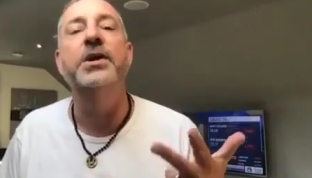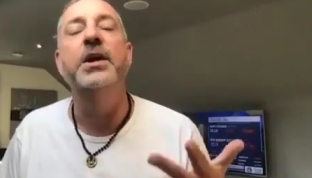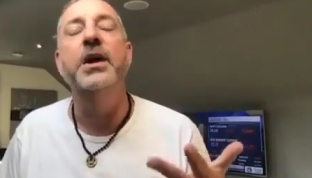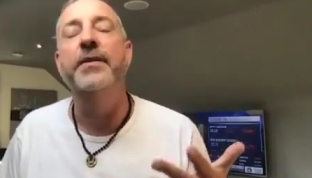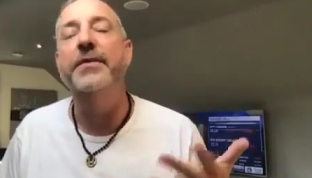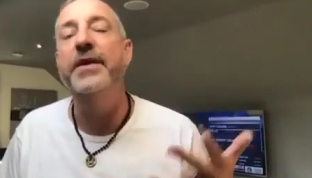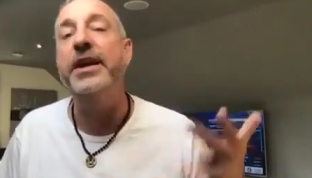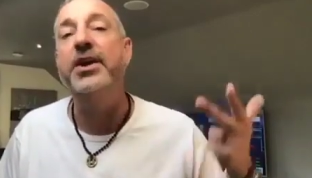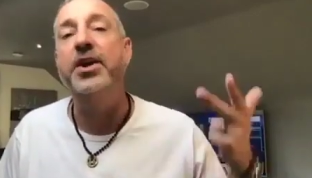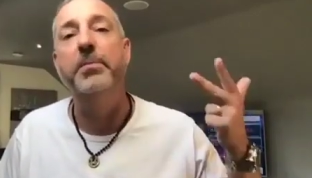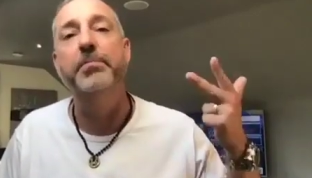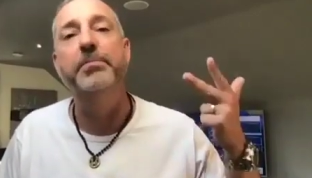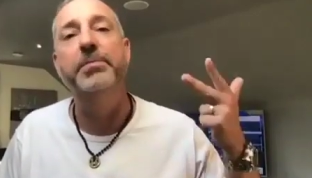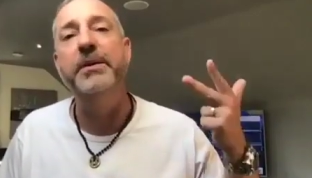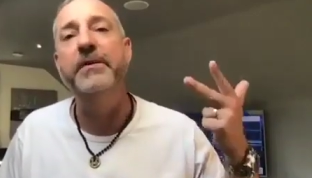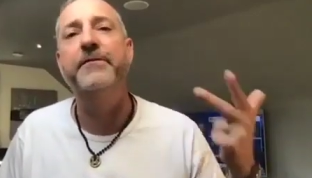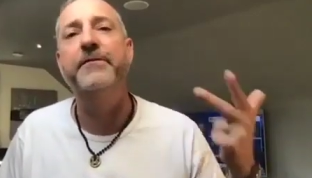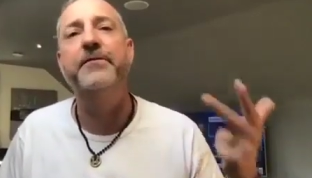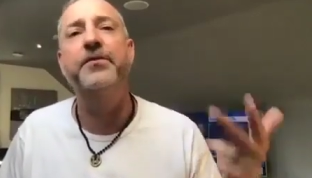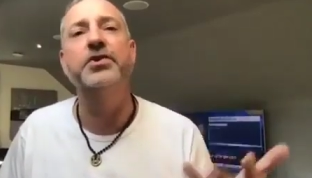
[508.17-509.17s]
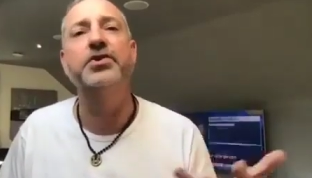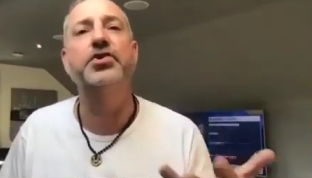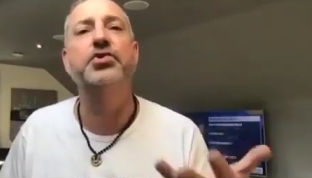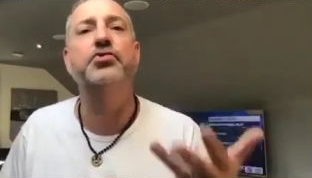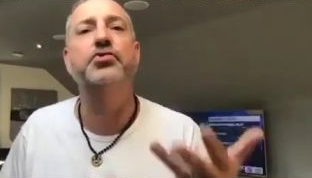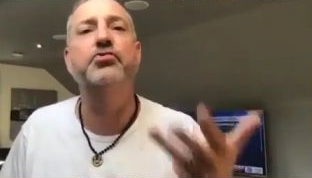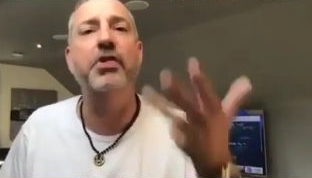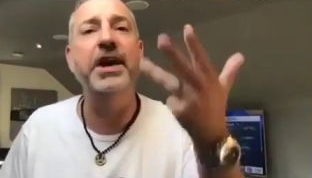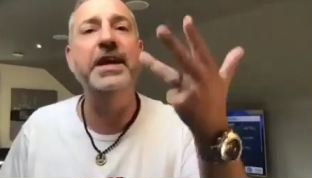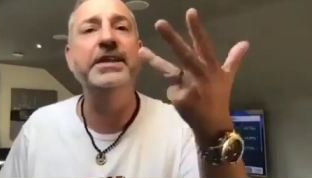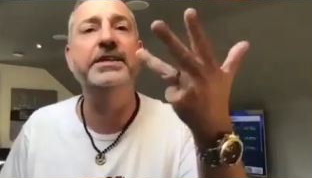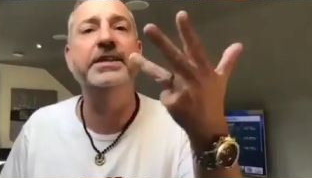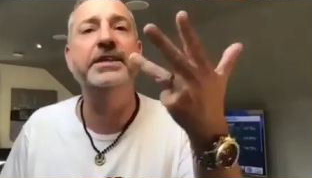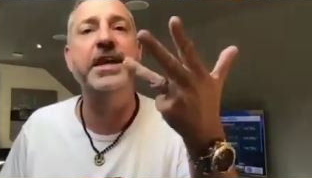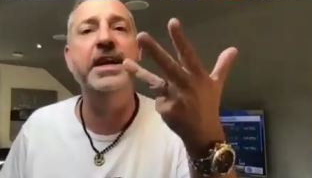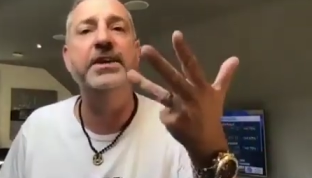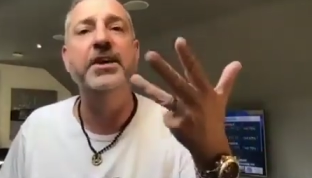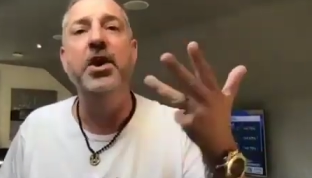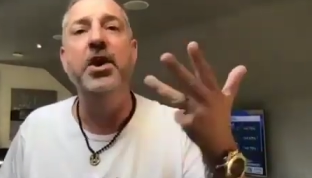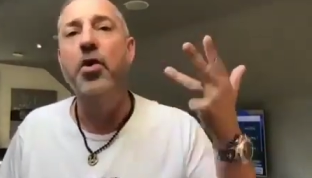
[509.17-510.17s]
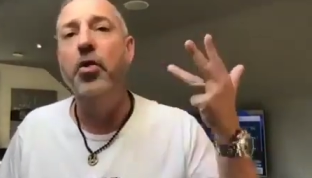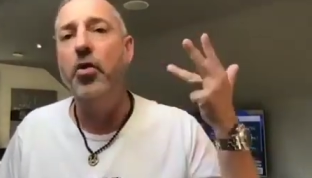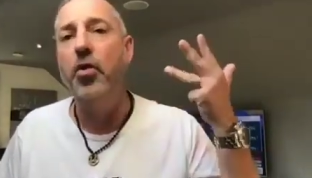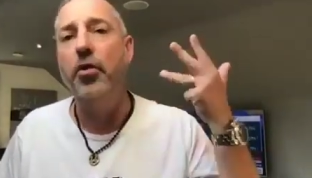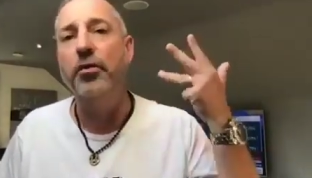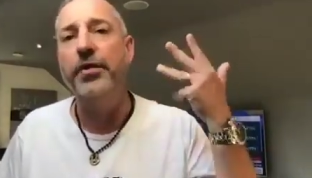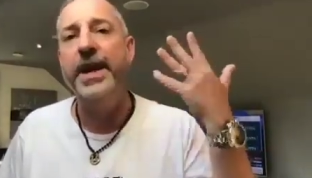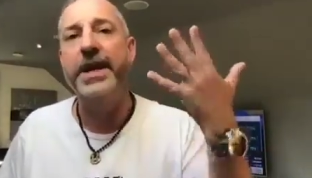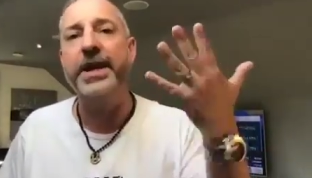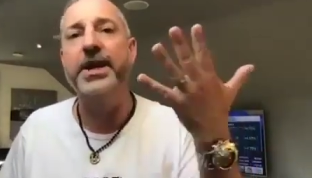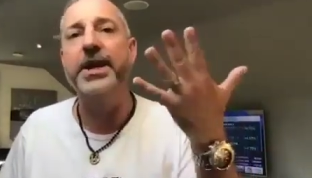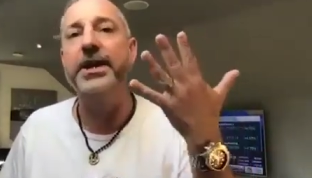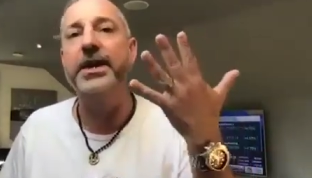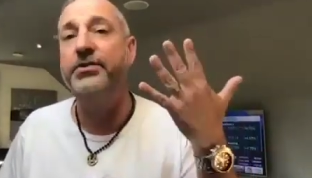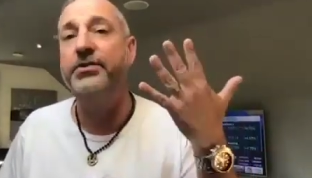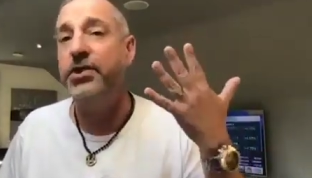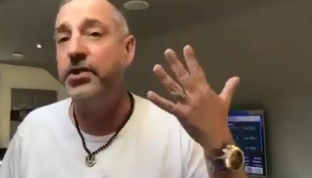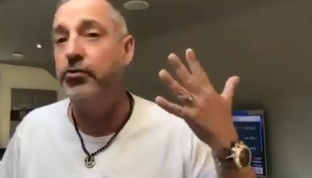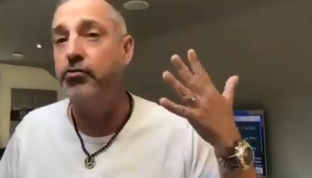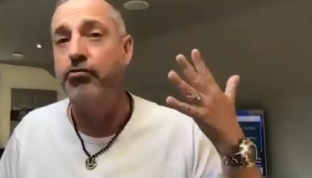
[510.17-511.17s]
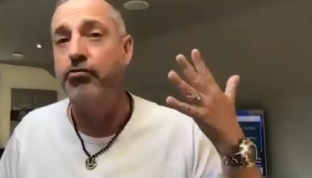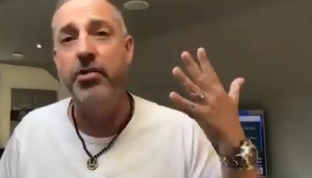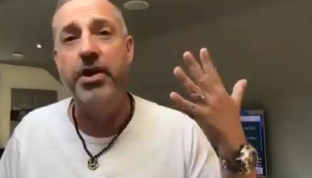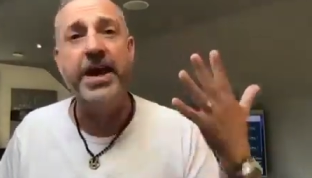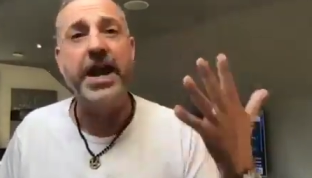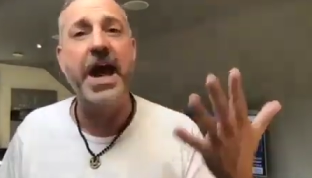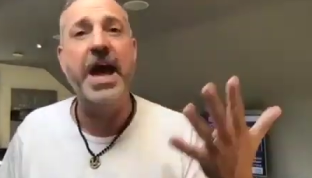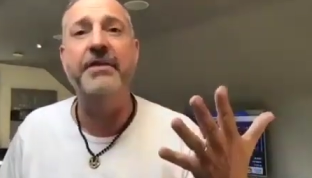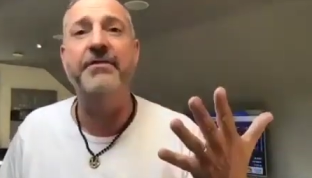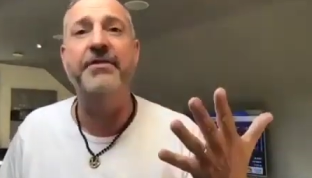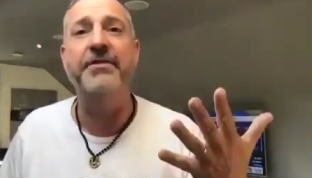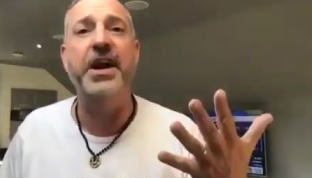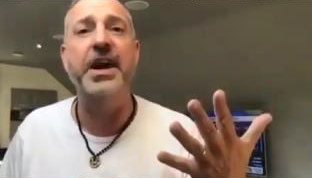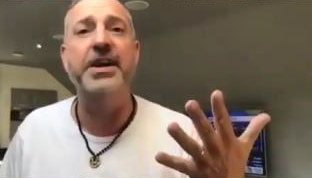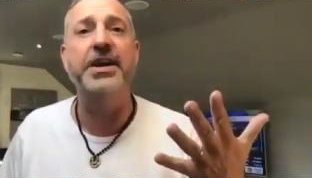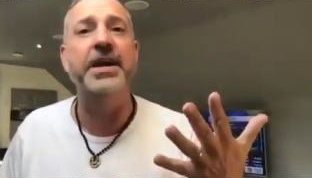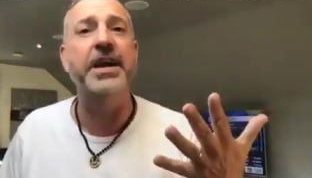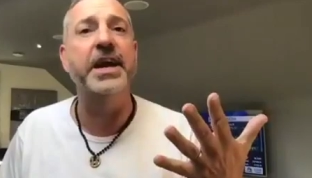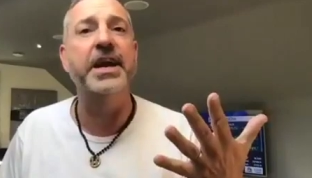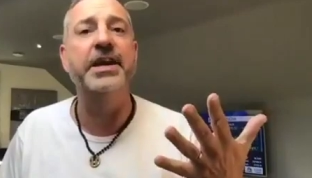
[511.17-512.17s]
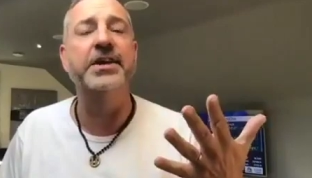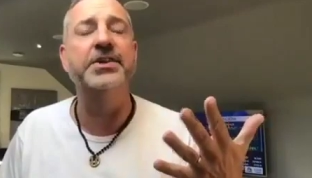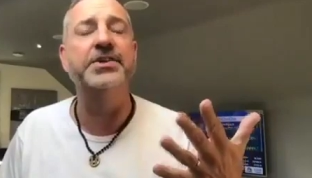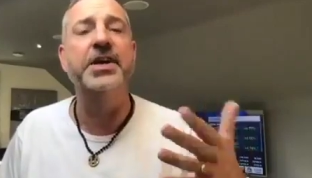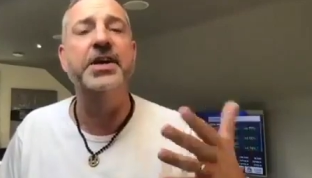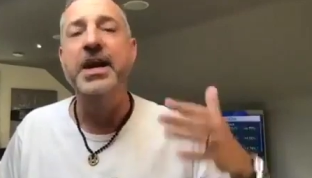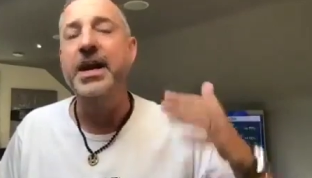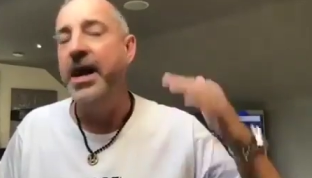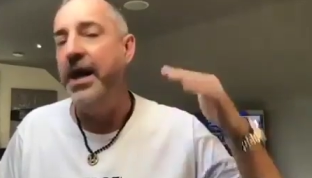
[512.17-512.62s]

They could be frustrated, or they could have just run out of ideas